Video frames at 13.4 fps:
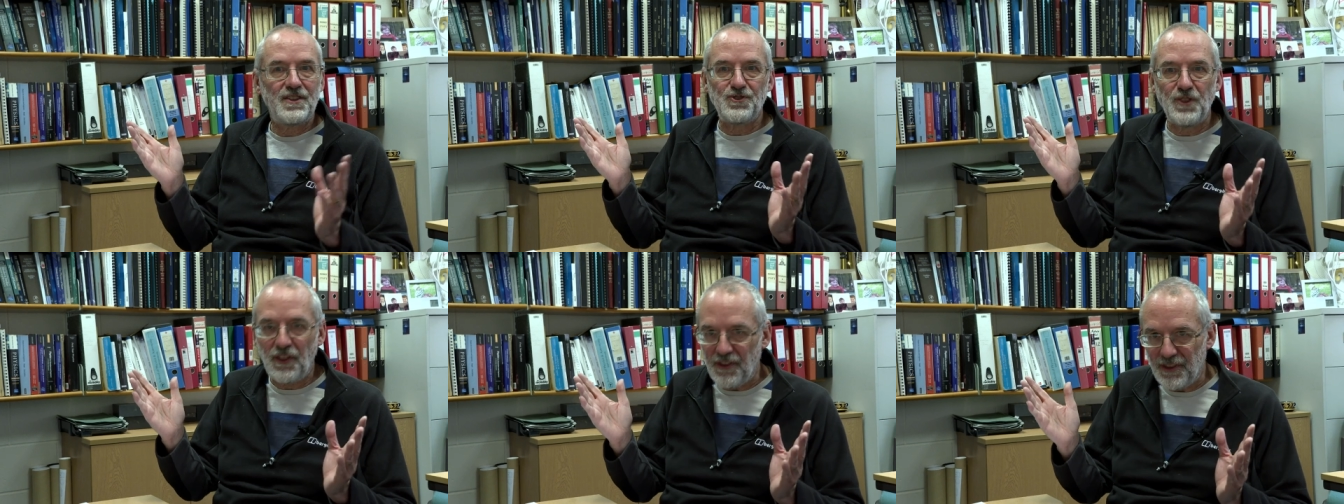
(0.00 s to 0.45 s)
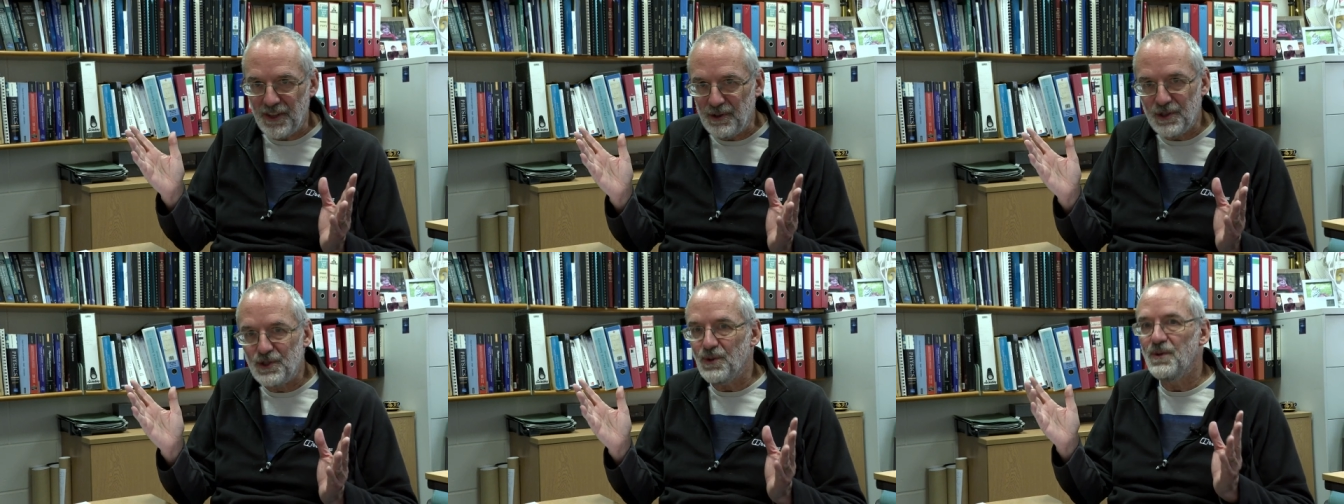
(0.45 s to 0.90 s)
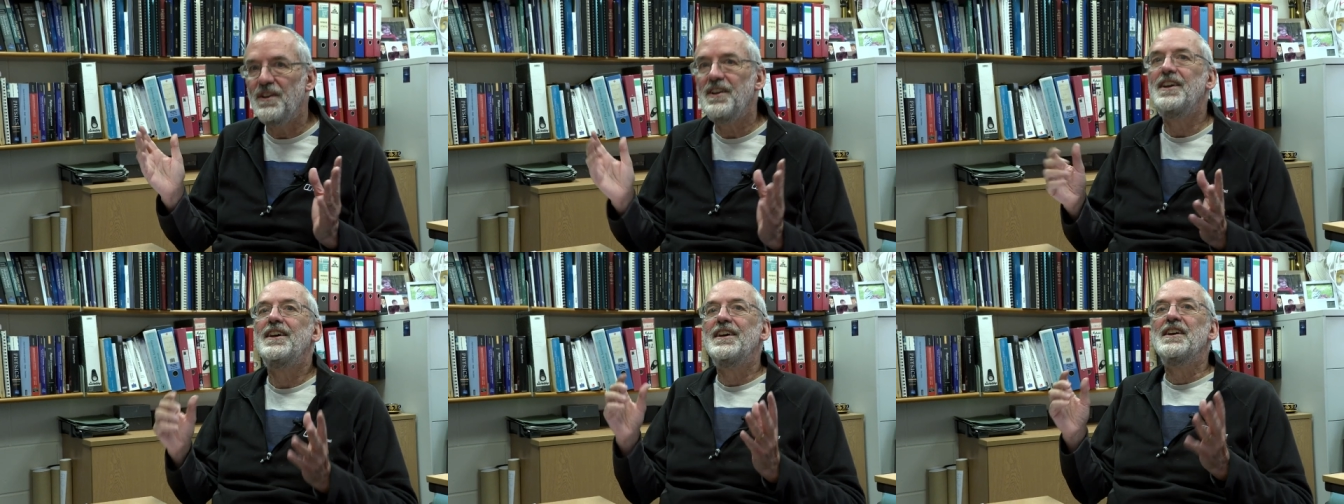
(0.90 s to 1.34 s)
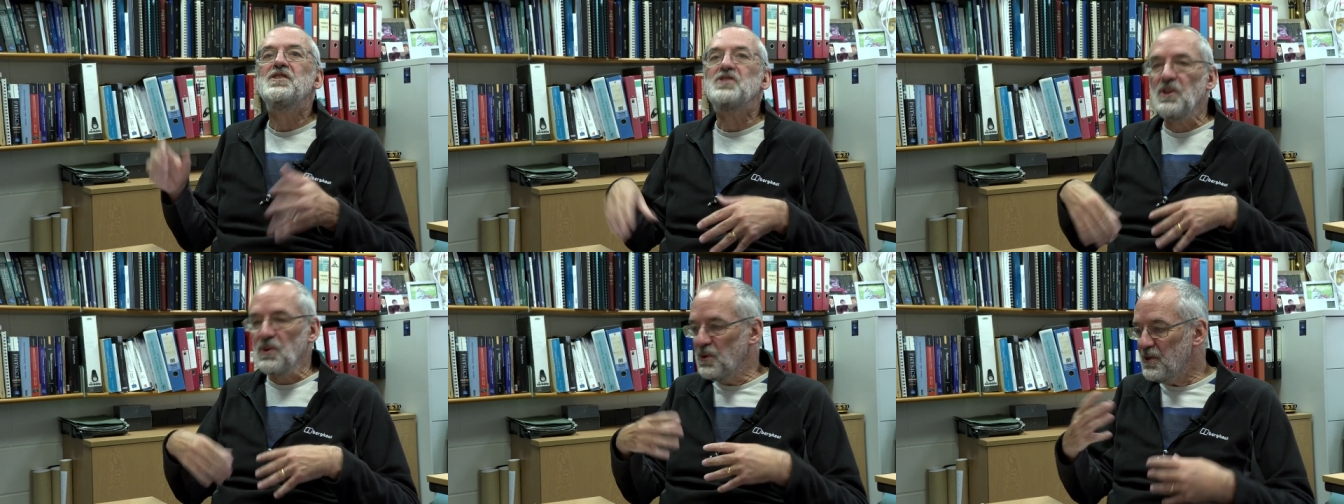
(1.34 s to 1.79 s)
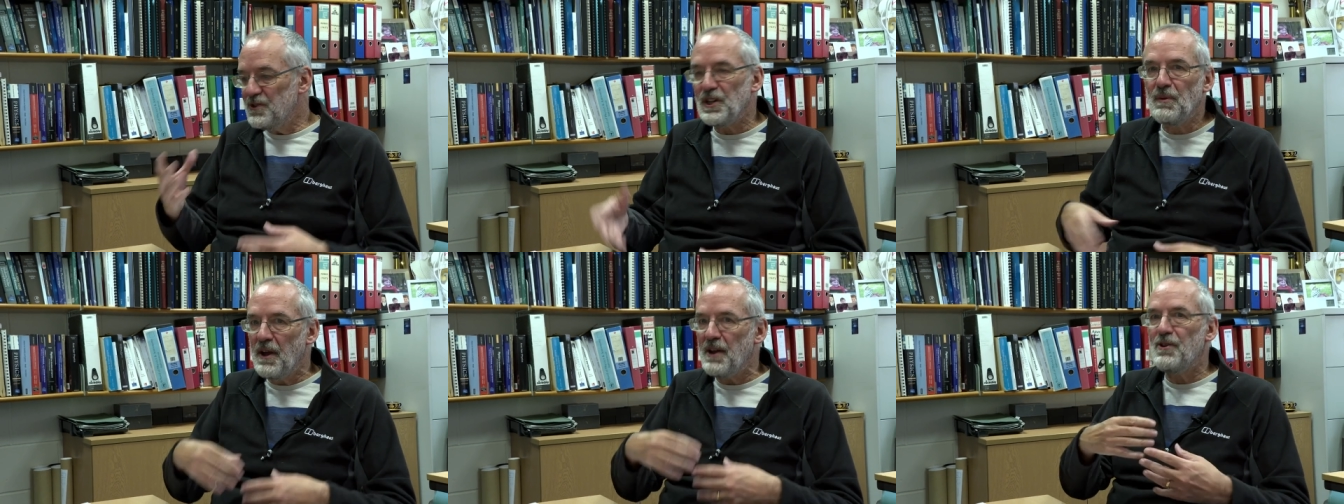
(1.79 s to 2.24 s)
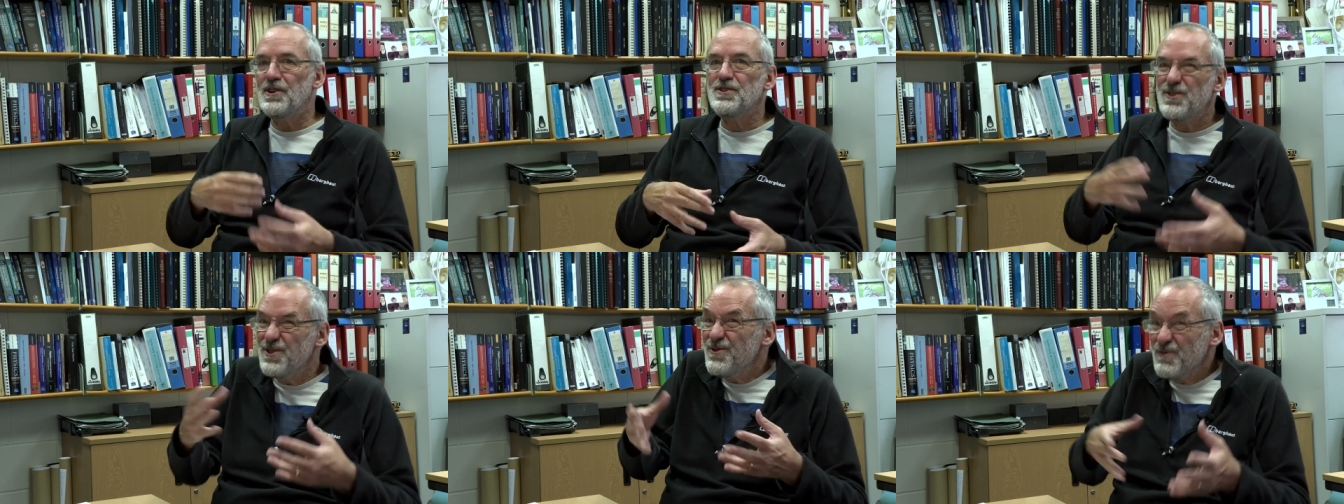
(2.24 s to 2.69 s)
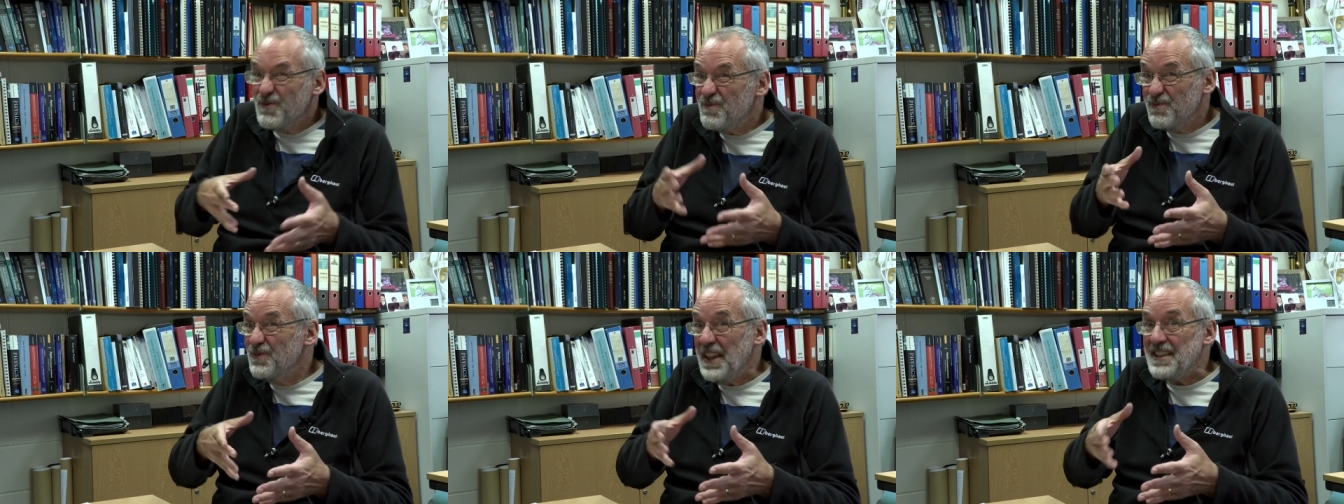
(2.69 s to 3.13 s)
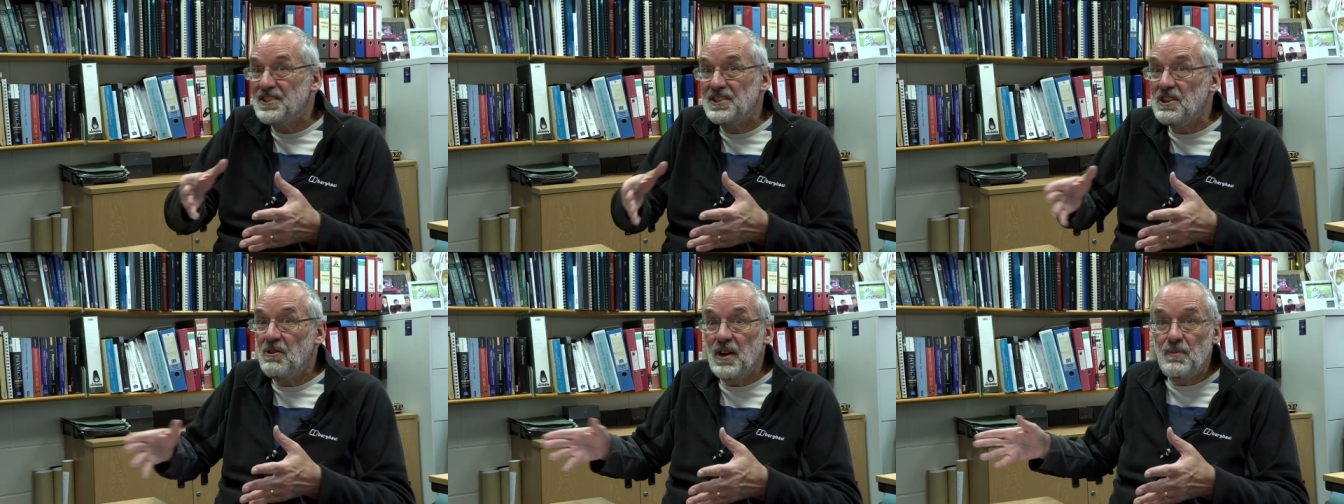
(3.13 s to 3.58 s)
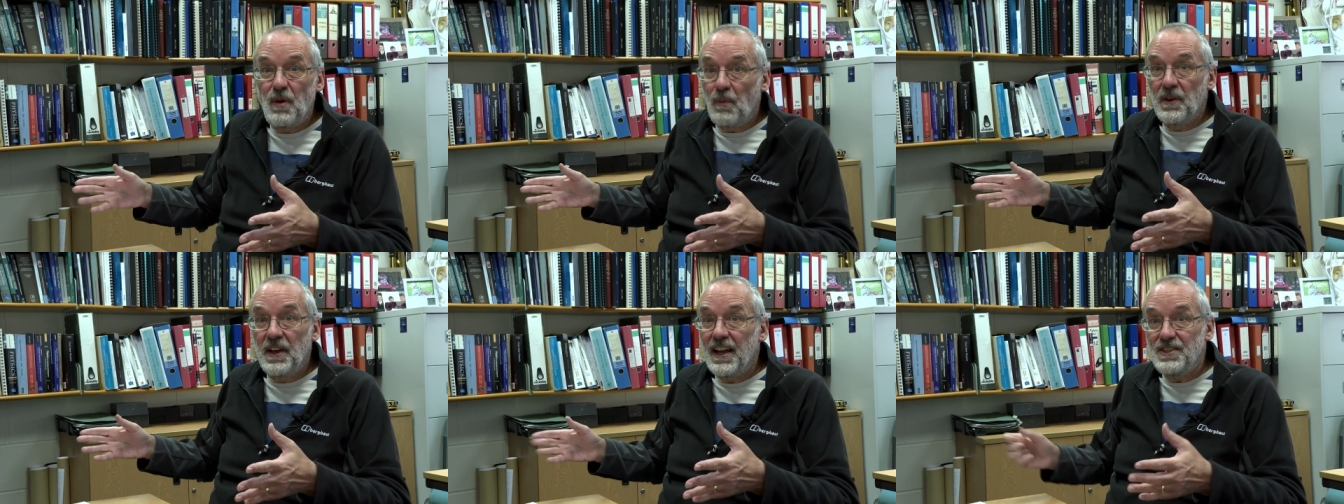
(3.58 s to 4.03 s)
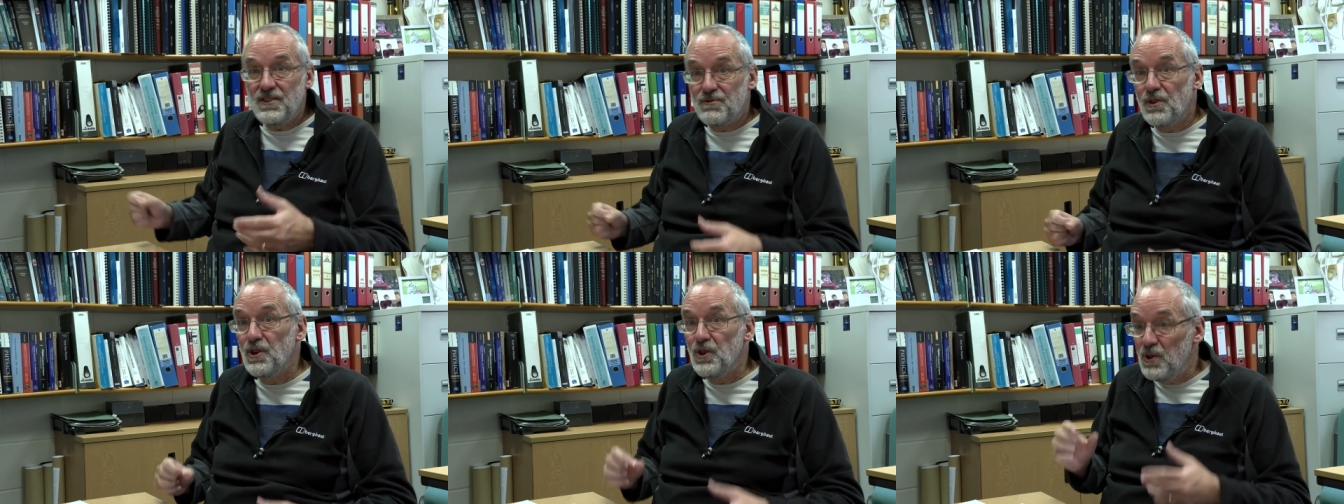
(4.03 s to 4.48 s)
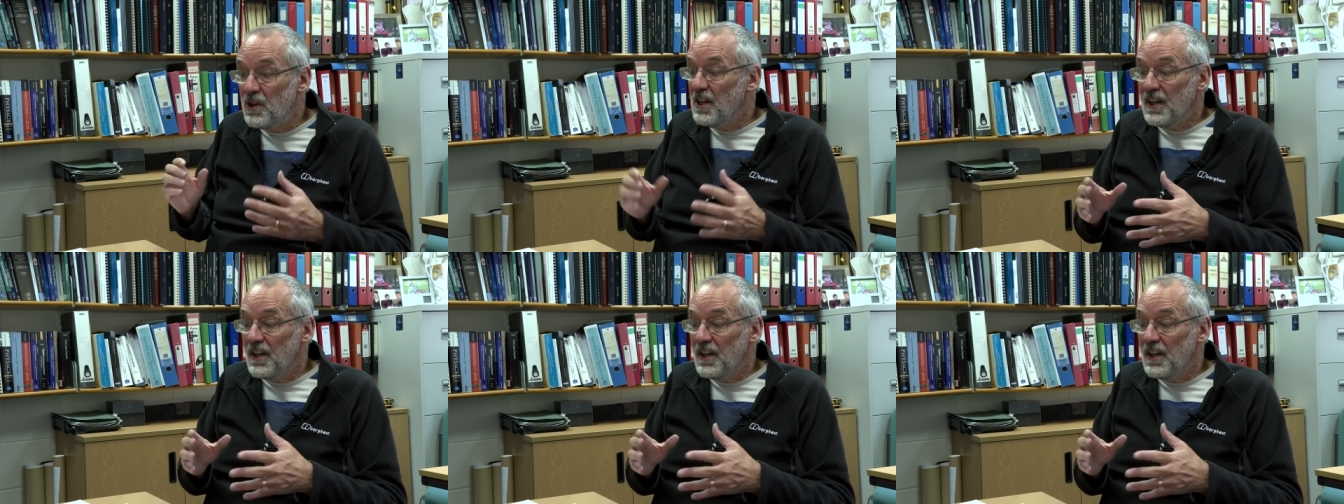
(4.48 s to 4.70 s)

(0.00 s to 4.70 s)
there's nothing there at all. So some errors necessarily propagated through.